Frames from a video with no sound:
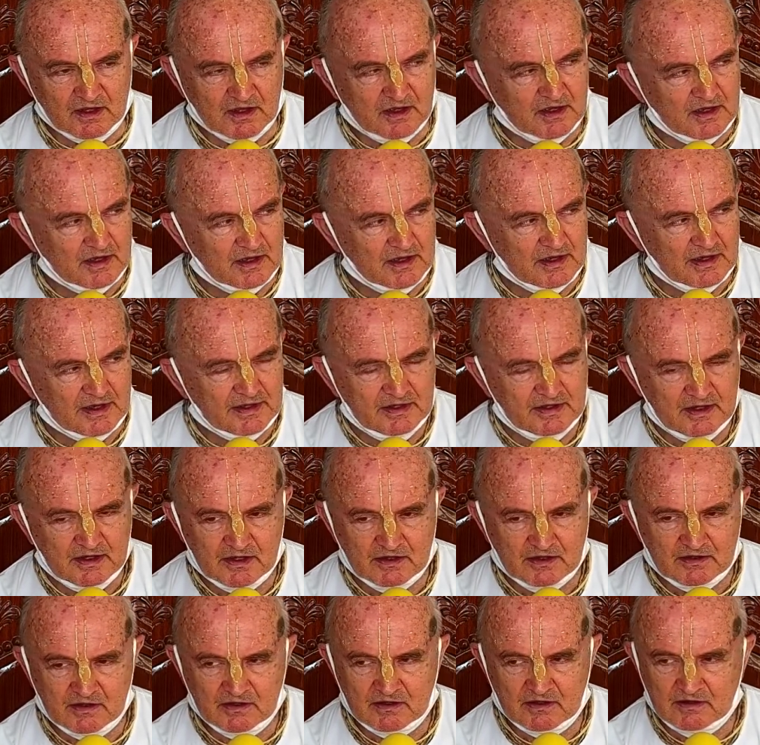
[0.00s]
Any
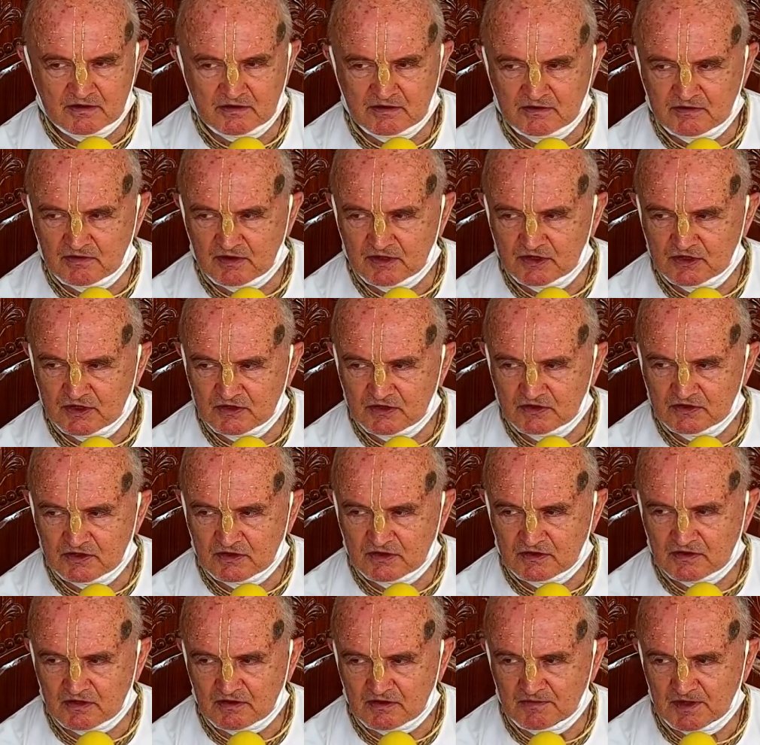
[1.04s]
other questions or
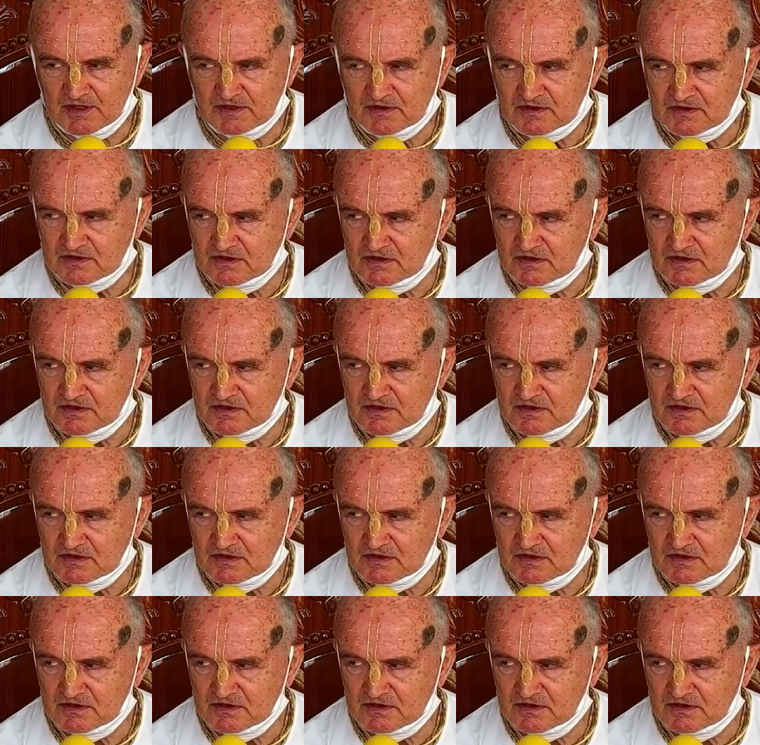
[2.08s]
comments?